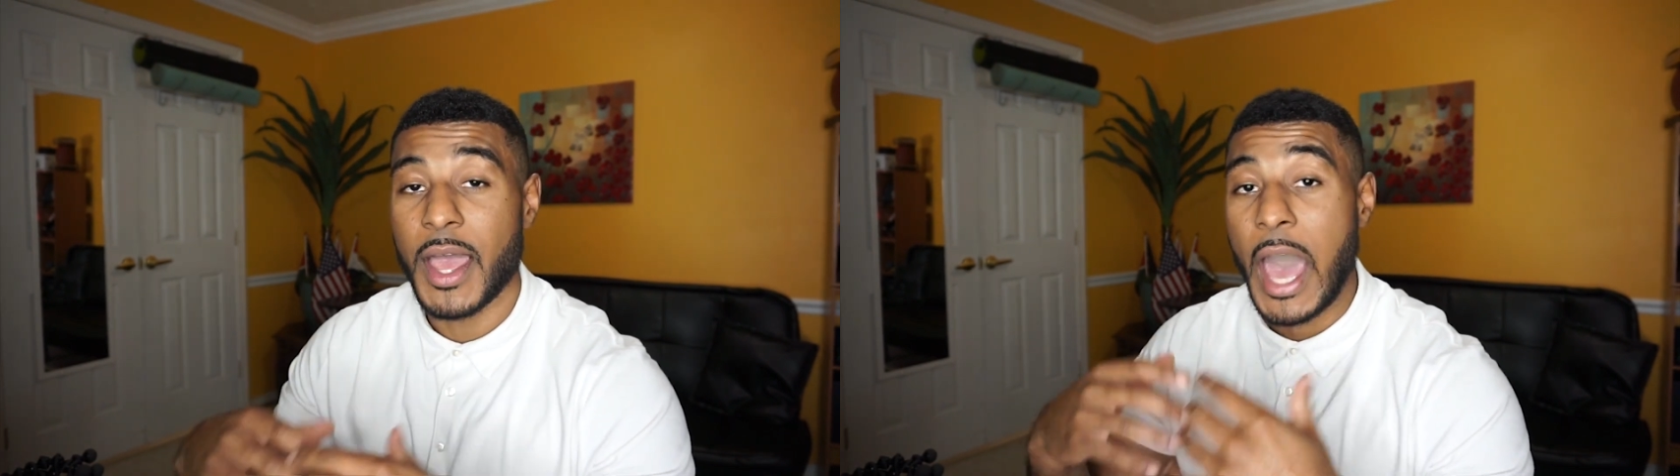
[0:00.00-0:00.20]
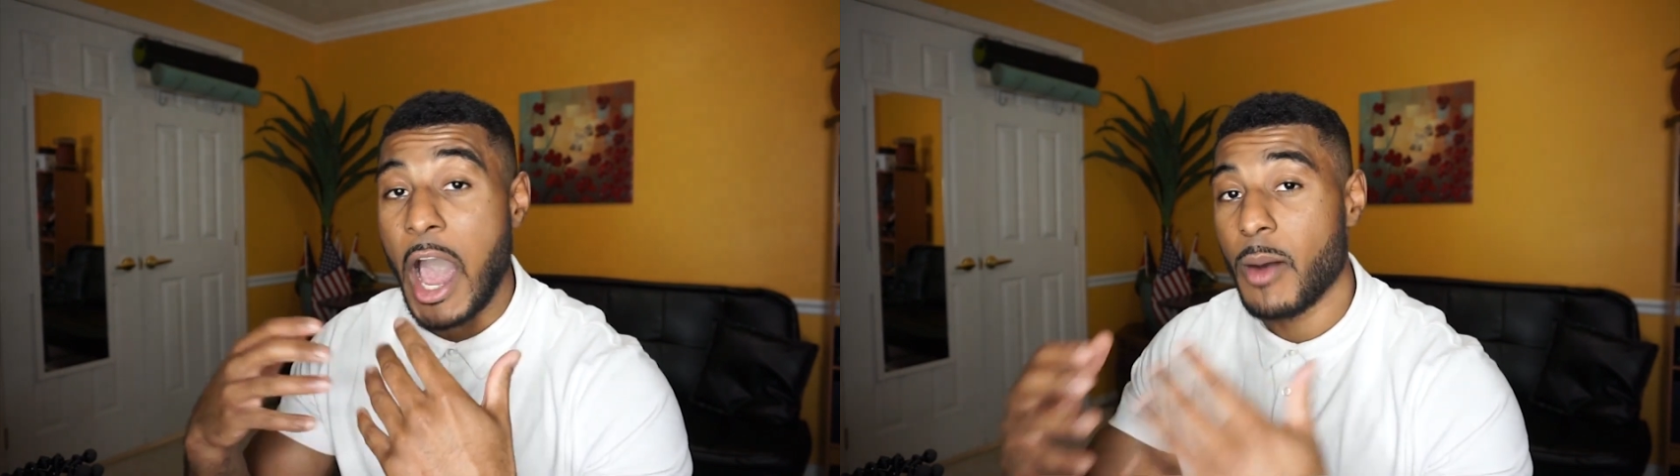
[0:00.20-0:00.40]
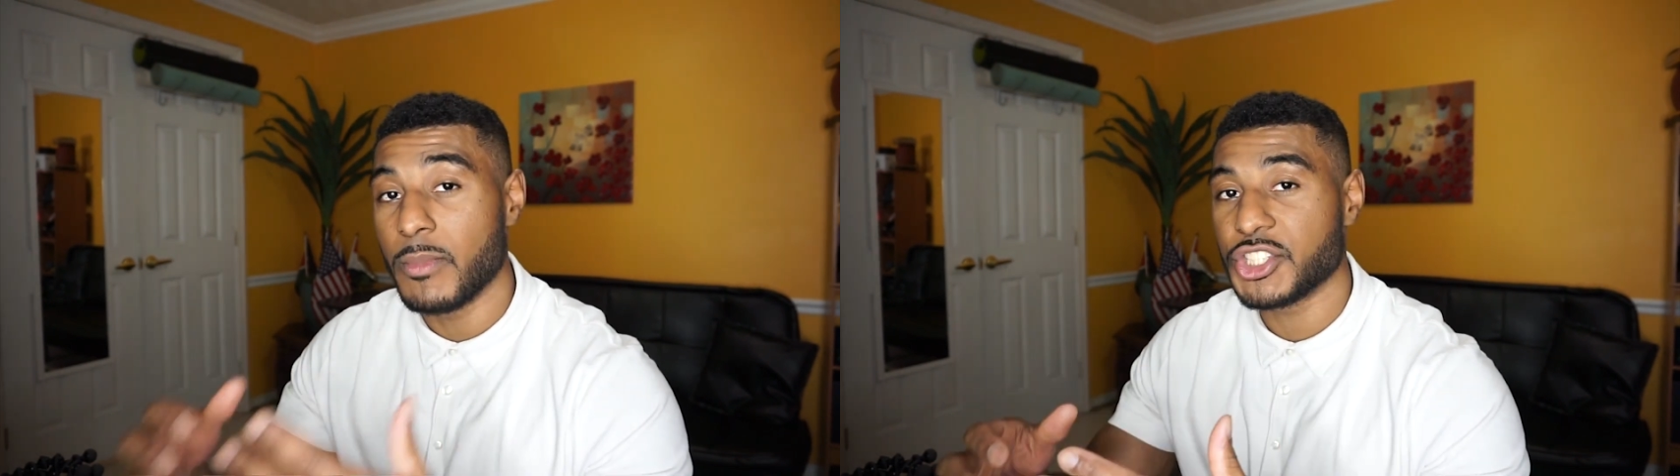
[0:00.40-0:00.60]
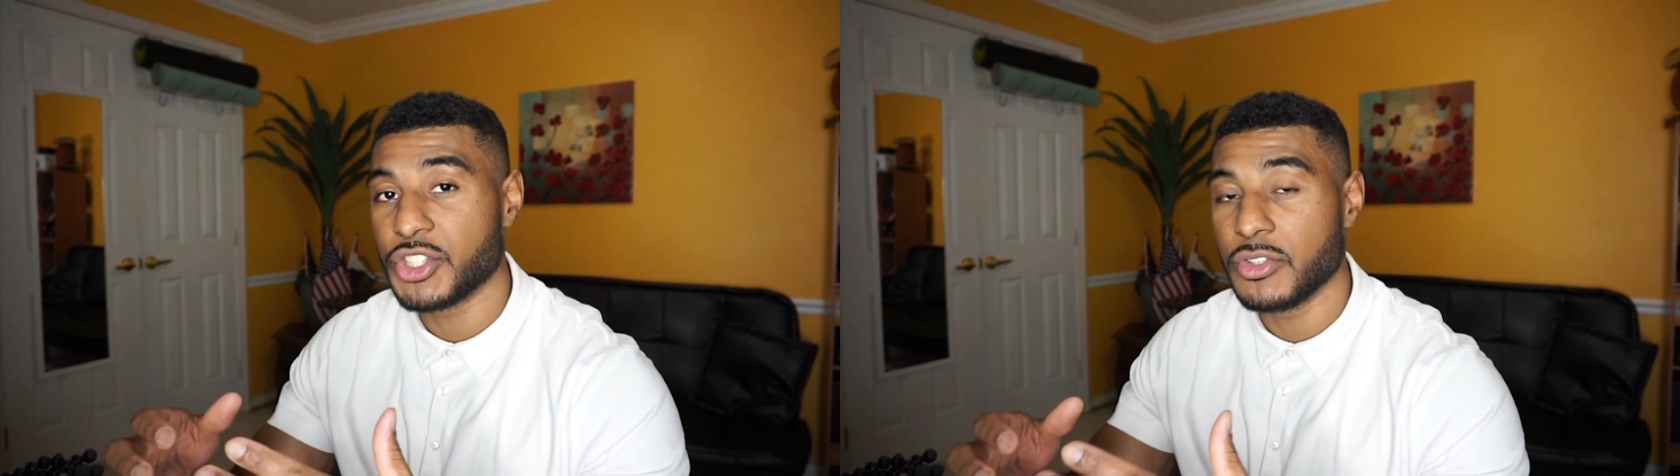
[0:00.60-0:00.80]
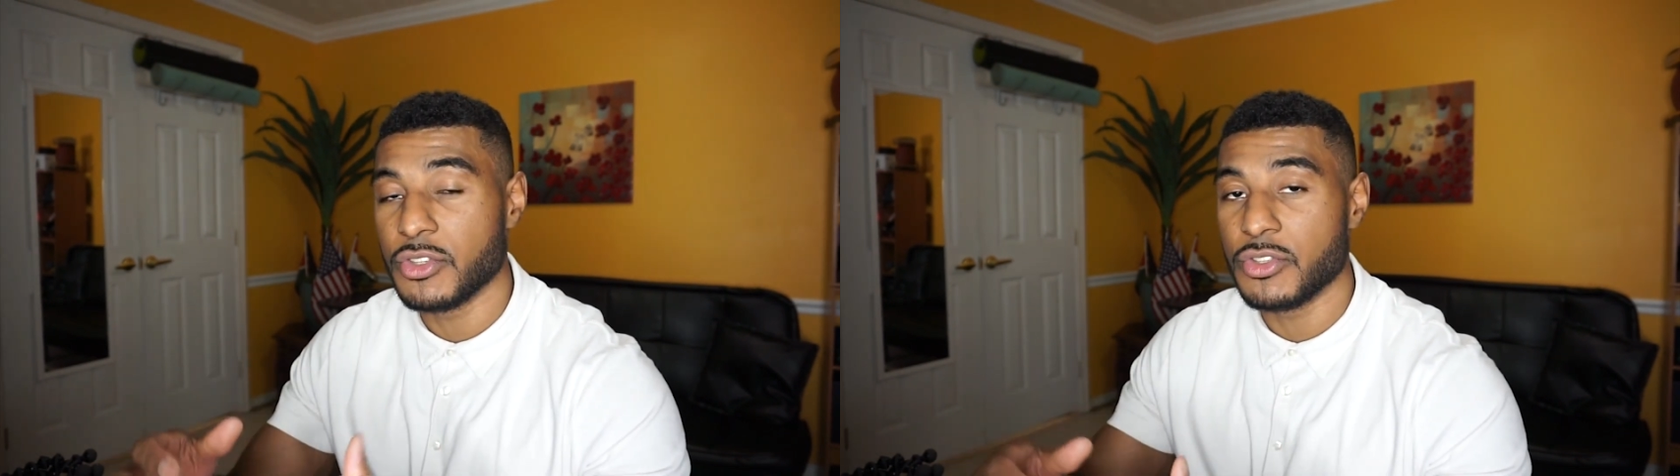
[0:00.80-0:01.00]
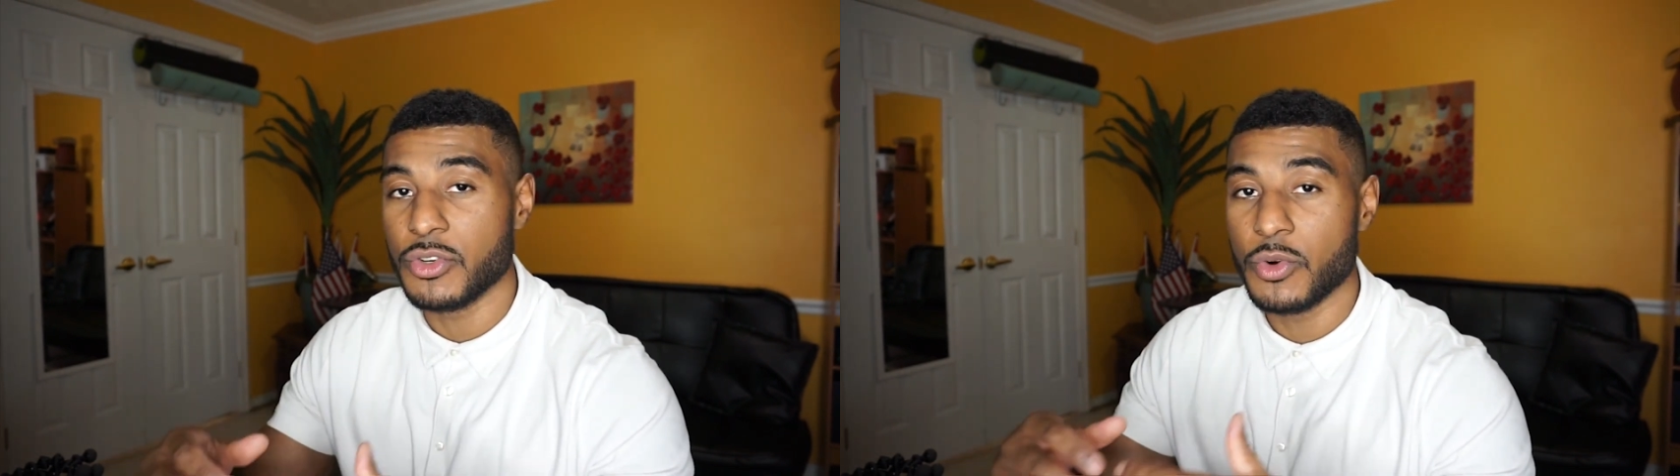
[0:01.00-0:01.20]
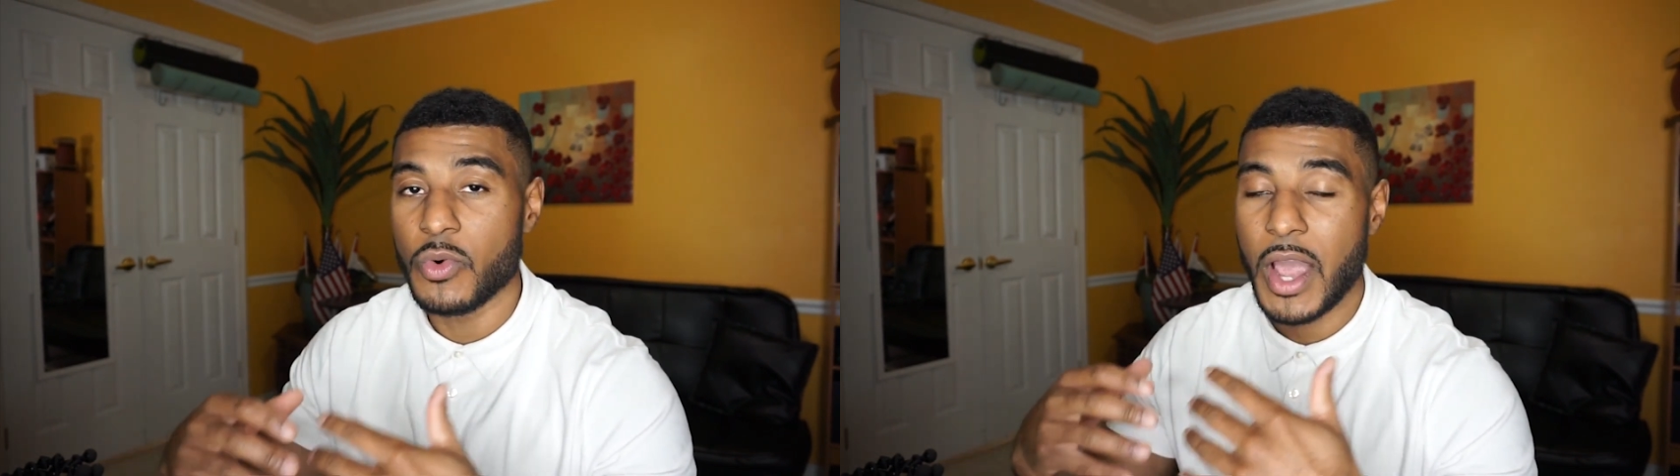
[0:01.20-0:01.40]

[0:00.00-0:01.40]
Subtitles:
How much should you do?